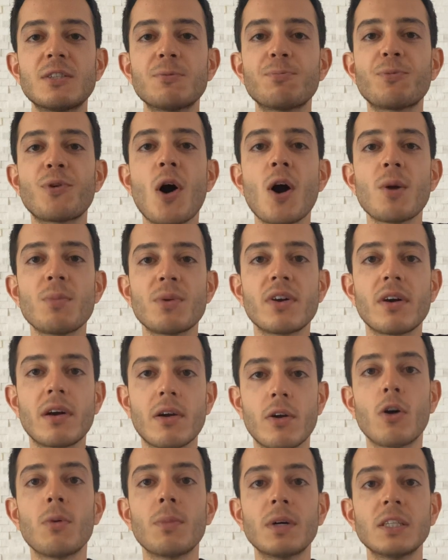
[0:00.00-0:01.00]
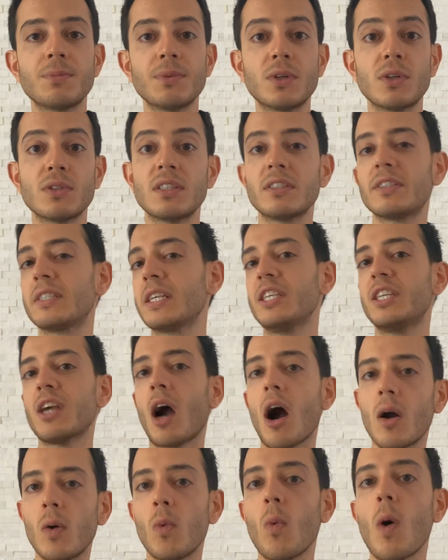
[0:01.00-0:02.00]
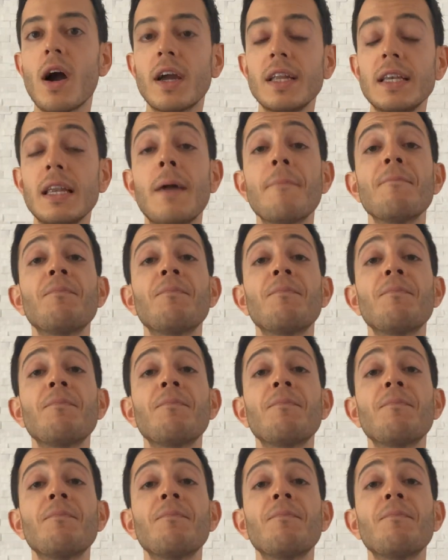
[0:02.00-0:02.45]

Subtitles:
primary aromas because it's a young wine.